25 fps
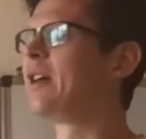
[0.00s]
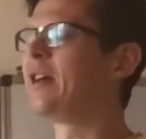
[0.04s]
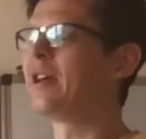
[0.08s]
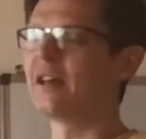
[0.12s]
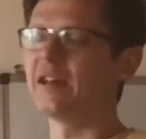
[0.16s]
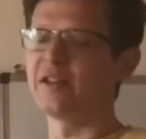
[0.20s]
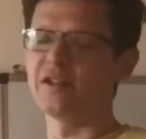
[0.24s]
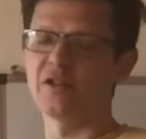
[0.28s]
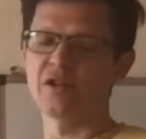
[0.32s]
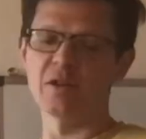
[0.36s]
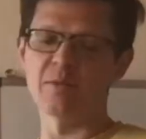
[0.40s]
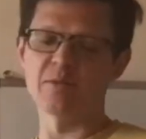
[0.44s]

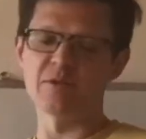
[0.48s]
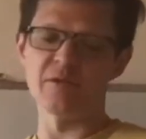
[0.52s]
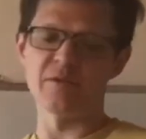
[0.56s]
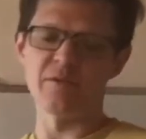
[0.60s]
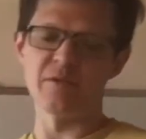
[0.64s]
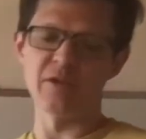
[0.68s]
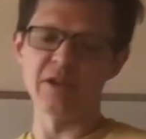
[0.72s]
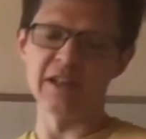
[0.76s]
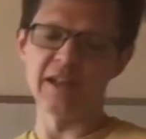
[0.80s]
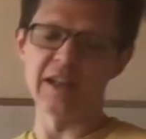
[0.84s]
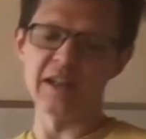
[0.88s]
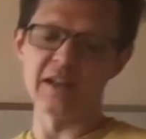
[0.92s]
in terms of
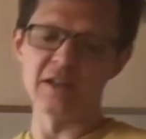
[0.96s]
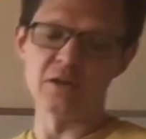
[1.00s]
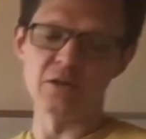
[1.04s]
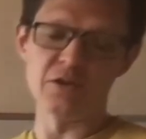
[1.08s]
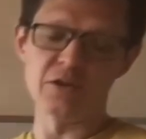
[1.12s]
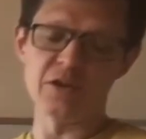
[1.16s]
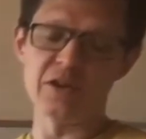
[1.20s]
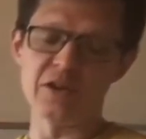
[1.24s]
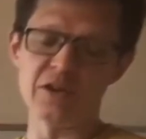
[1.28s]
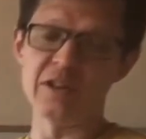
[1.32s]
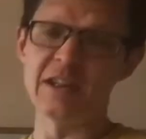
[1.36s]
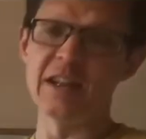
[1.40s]
really
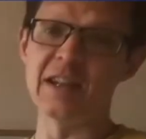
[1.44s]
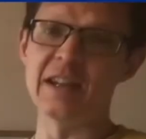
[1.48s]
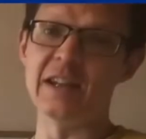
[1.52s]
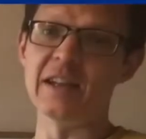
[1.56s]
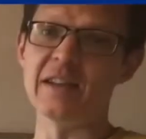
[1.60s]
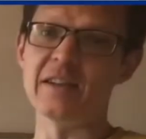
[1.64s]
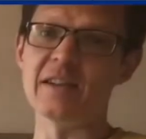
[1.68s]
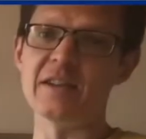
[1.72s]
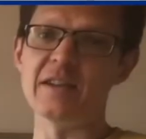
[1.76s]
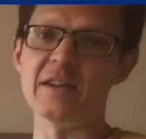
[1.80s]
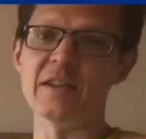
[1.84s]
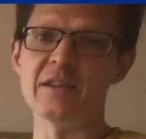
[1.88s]

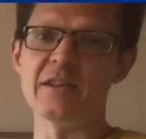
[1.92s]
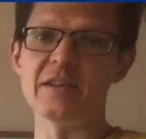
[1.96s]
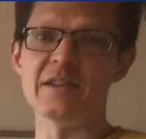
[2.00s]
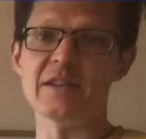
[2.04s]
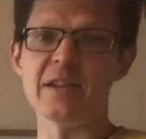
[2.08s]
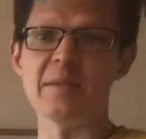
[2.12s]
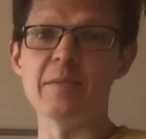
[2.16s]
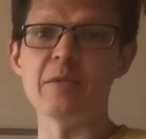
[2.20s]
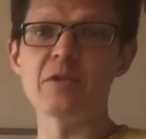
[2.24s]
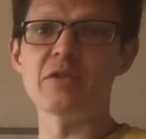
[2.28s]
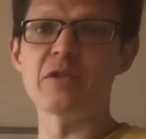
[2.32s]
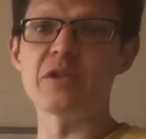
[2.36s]
elucidating the
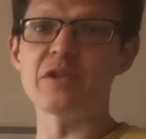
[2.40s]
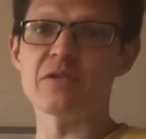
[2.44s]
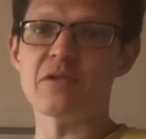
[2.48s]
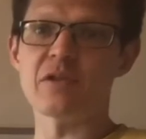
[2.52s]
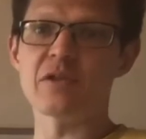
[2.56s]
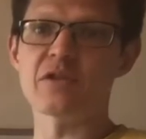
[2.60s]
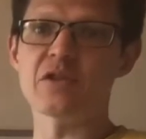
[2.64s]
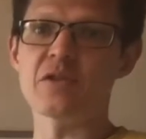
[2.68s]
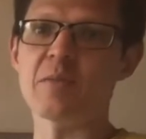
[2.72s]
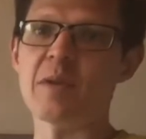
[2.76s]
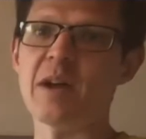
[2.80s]
symmetry structure